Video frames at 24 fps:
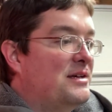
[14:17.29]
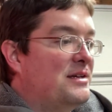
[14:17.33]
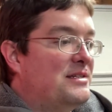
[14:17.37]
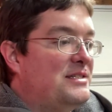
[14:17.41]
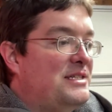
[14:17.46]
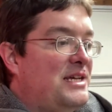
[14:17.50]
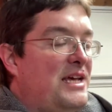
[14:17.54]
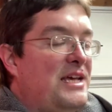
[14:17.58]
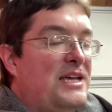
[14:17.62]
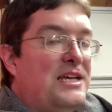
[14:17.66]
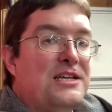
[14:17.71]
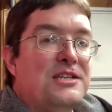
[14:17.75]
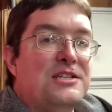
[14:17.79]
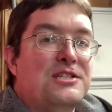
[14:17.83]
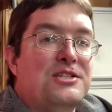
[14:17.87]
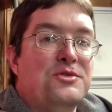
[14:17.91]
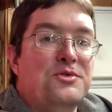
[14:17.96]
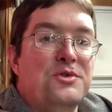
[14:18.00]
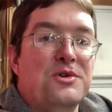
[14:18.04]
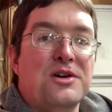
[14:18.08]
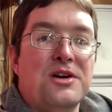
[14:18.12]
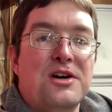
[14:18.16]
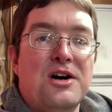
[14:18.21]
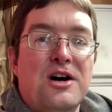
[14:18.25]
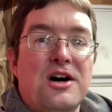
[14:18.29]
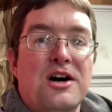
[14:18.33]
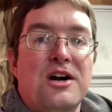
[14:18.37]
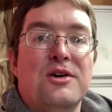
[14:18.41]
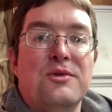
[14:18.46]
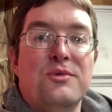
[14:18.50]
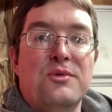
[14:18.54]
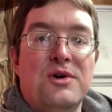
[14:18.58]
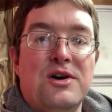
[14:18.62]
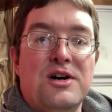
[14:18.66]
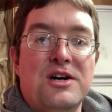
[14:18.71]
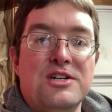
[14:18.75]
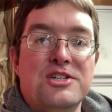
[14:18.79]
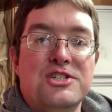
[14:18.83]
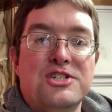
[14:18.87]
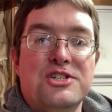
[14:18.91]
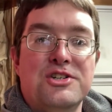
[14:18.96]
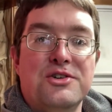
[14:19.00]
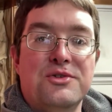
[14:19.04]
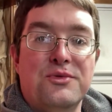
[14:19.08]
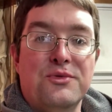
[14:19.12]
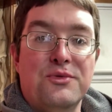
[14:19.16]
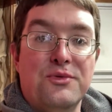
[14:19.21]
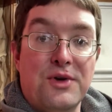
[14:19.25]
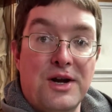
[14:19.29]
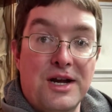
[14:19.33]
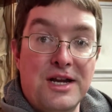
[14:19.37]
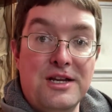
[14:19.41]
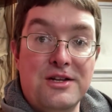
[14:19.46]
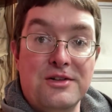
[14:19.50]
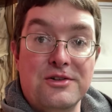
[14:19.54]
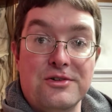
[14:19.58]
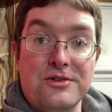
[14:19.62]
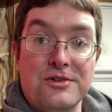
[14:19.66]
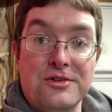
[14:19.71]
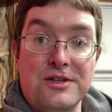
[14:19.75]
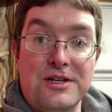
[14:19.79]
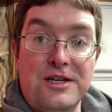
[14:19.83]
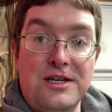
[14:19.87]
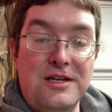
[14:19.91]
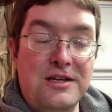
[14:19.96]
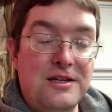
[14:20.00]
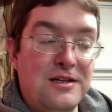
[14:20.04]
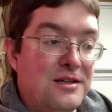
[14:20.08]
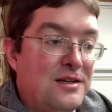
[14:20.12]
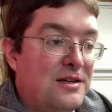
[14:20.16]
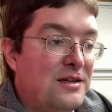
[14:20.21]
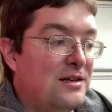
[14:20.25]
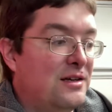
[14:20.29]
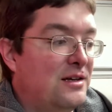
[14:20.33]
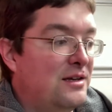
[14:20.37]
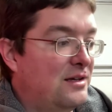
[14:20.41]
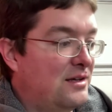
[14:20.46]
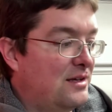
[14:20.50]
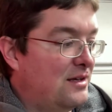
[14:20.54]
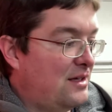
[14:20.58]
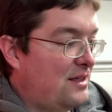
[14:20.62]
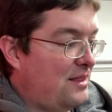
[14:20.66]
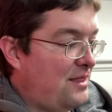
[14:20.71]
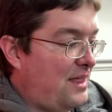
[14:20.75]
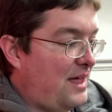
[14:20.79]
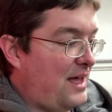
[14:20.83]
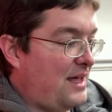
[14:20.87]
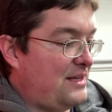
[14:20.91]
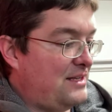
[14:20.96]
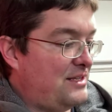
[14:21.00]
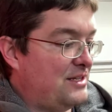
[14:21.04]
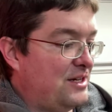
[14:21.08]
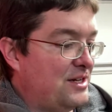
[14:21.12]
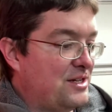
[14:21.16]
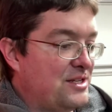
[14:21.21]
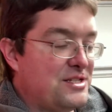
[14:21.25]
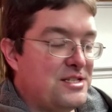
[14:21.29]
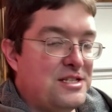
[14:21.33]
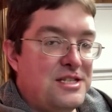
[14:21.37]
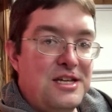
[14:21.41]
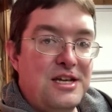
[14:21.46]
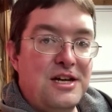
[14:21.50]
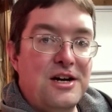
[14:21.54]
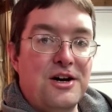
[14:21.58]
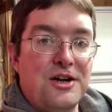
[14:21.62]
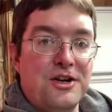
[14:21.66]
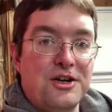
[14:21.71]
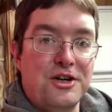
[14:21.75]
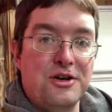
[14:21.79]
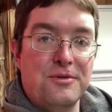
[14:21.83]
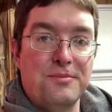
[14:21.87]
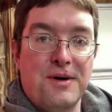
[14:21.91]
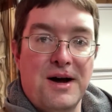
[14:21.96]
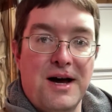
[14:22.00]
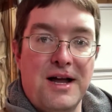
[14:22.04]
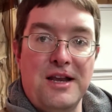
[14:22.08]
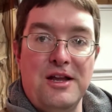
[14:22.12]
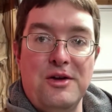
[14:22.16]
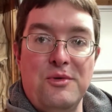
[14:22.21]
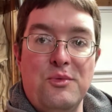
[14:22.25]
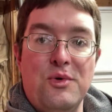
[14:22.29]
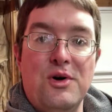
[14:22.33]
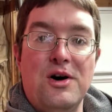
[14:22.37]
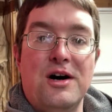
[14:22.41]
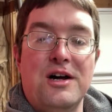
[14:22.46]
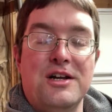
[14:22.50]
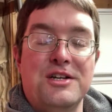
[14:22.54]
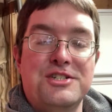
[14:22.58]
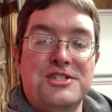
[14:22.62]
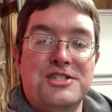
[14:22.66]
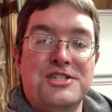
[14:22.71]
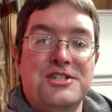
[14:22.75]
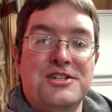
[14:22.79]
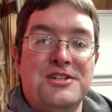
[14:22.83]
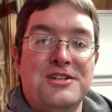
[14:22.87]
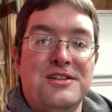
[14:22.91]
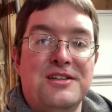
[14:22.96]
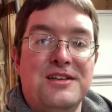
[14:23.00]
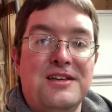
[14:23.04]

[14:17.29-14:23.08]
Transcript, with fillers: take it to a car wash regularly that does the underbody wash.